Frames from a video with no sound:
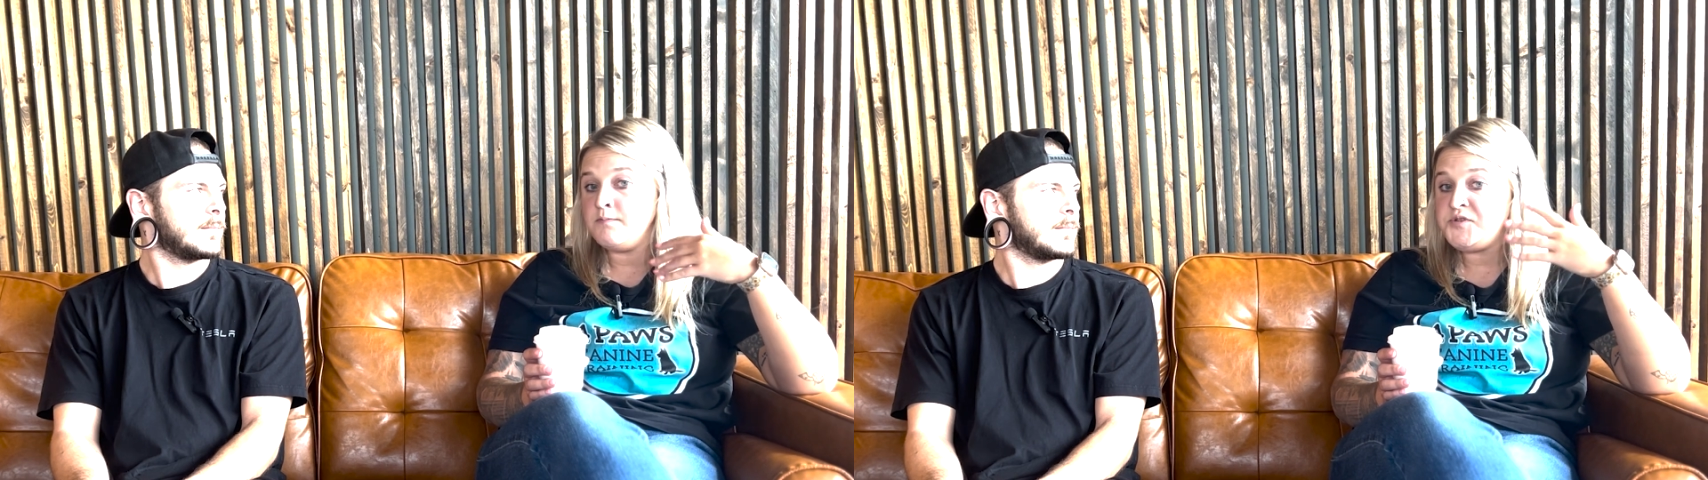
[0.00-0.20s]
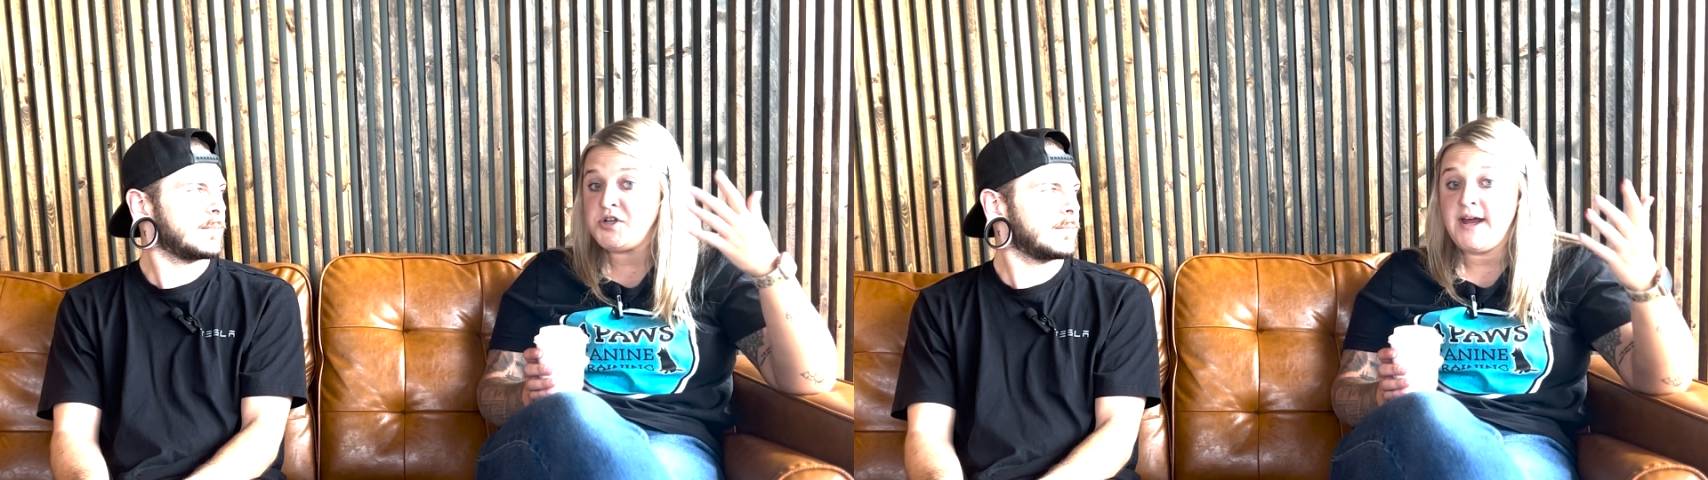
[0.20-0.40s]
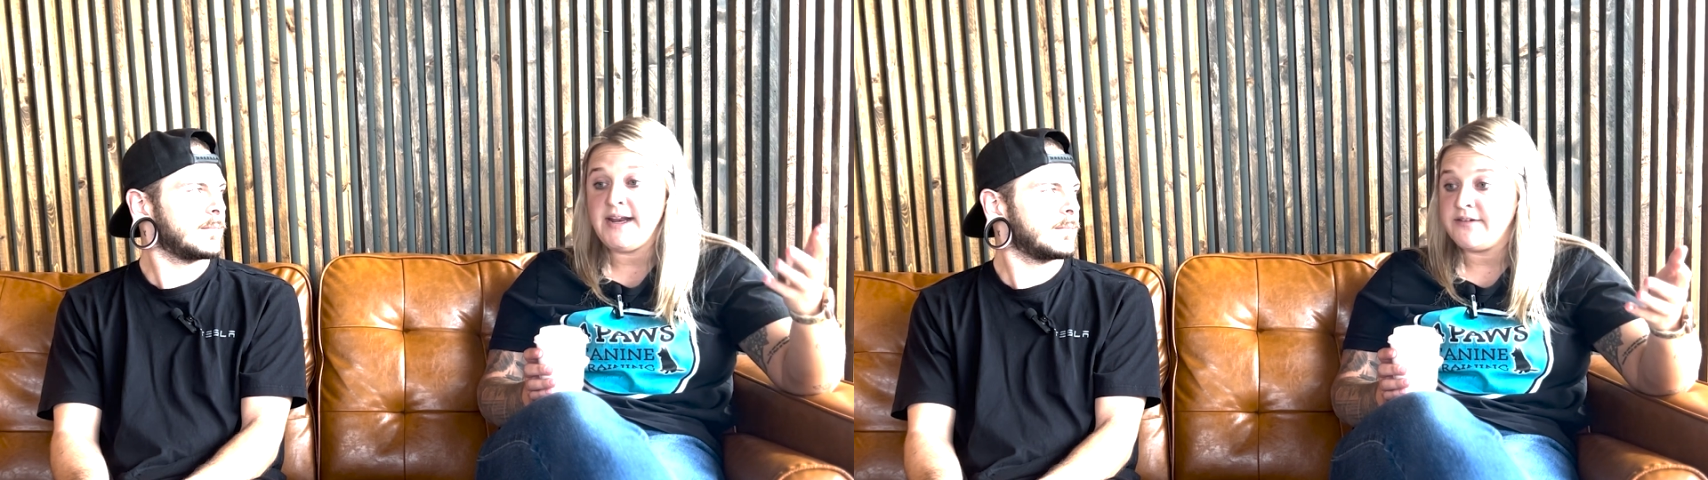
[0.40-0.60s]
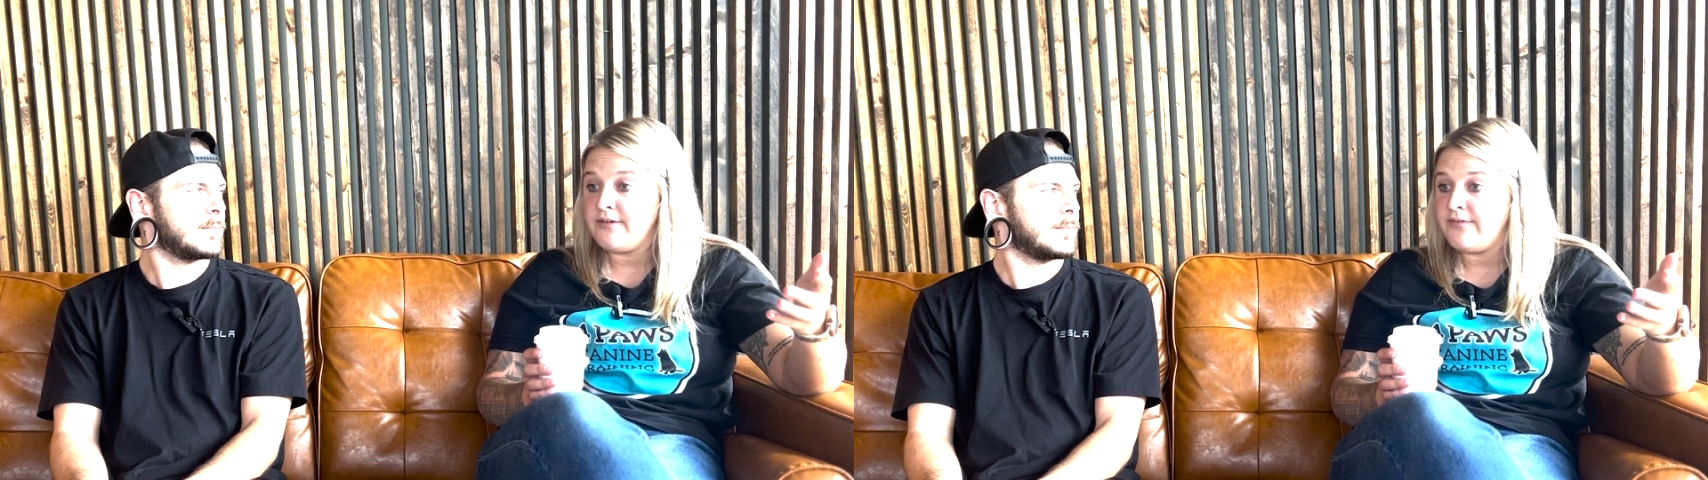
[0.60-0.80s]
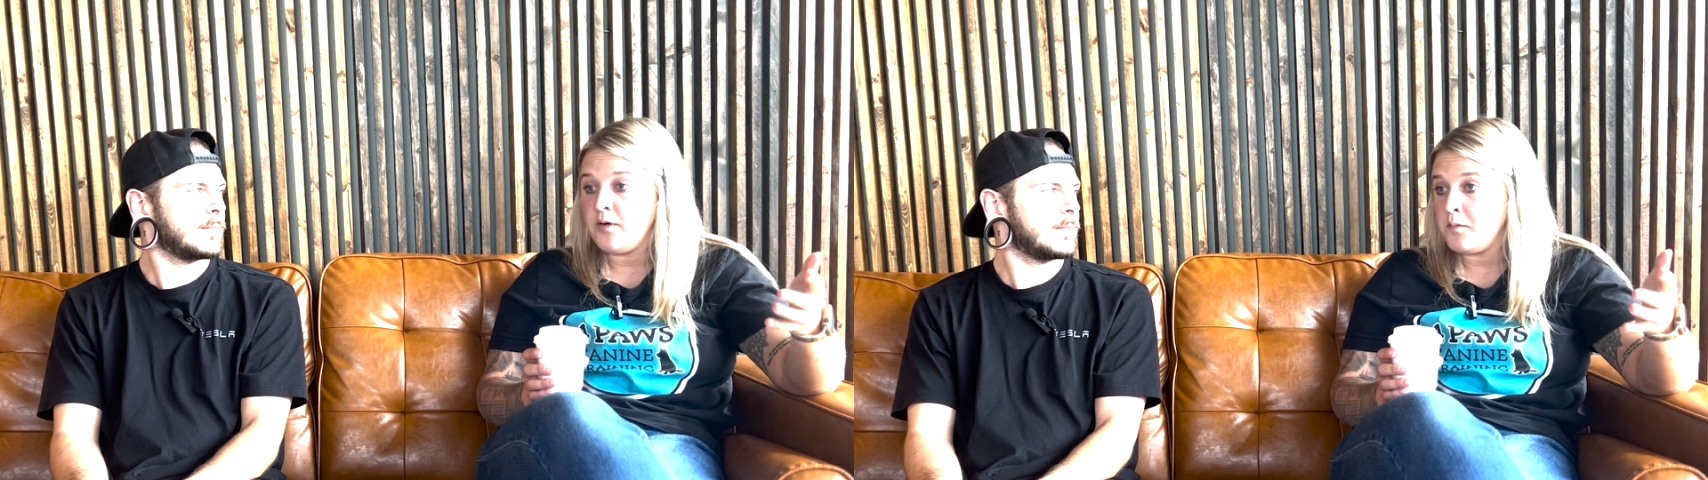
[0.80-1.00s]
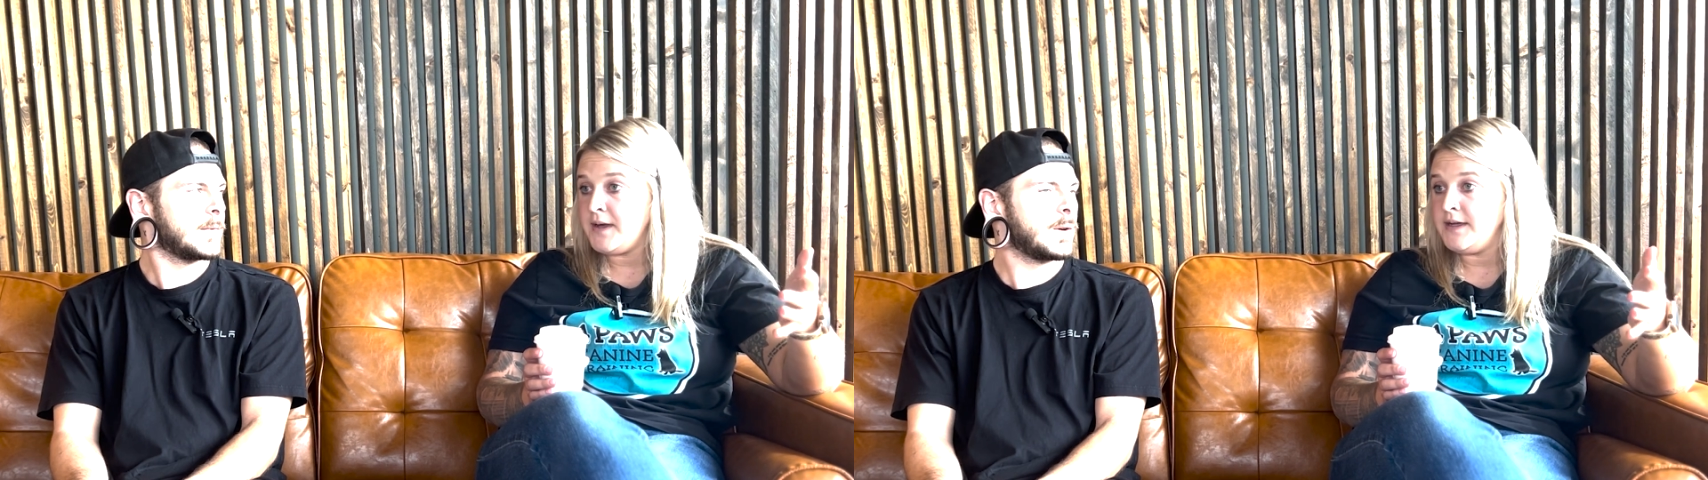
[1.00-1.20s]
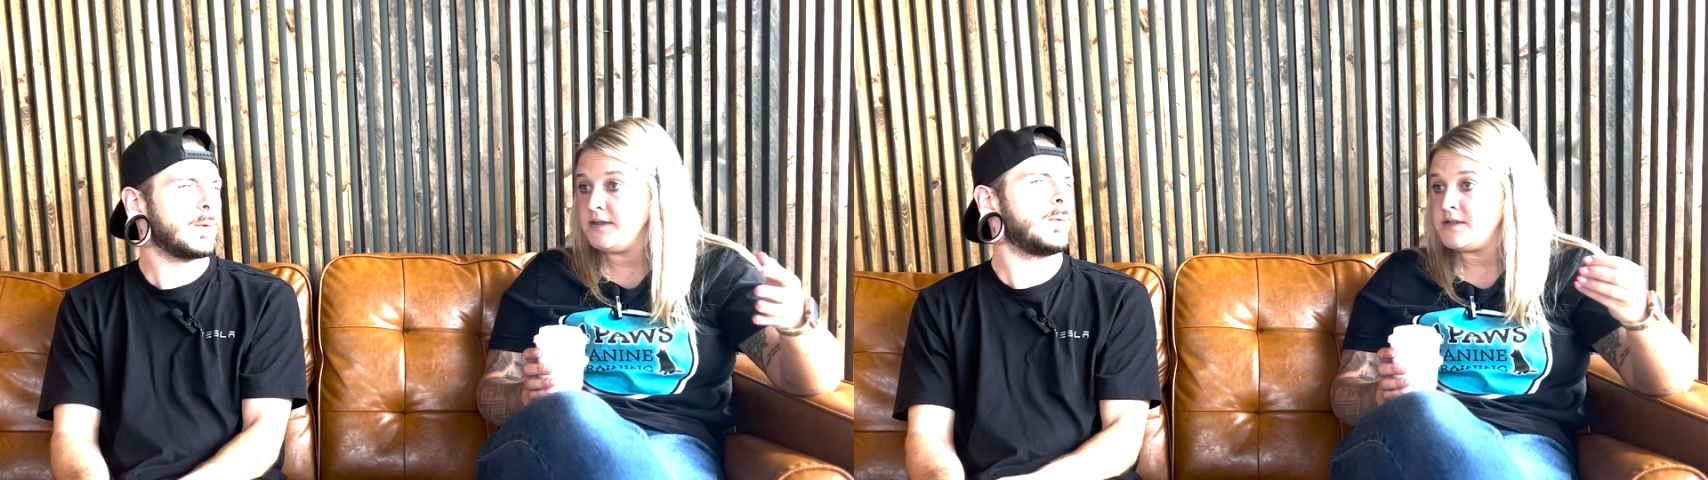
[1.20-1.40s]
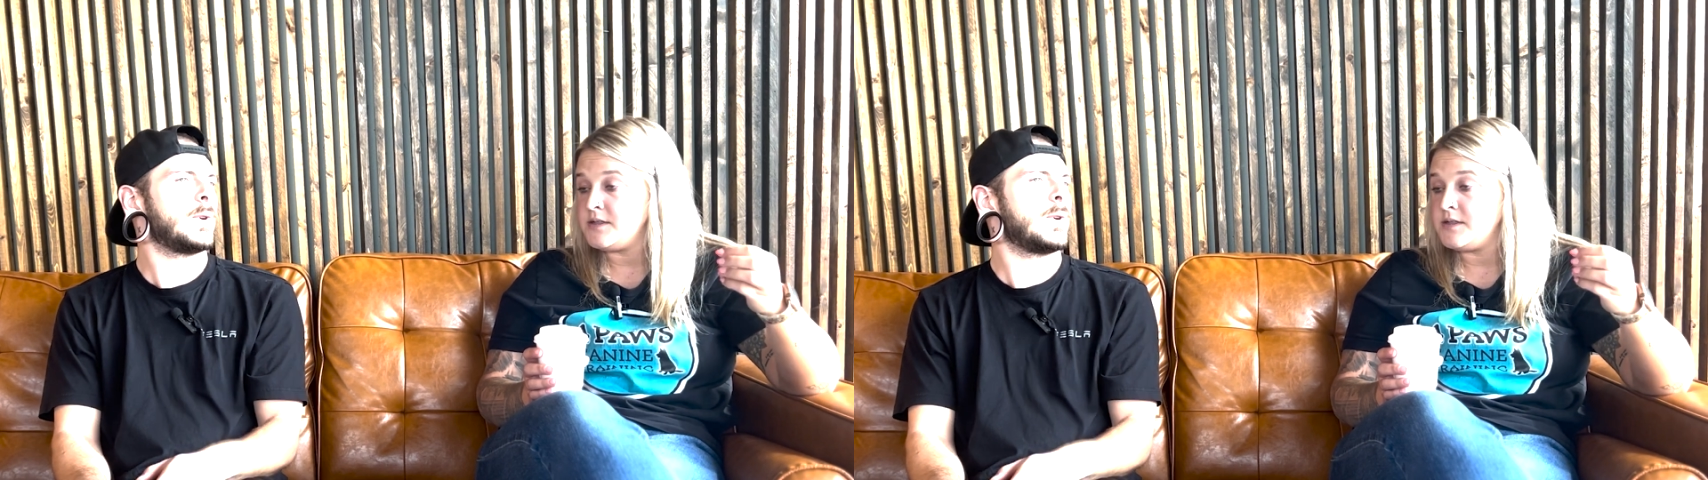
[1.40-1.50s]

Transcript: genetic fulfillment.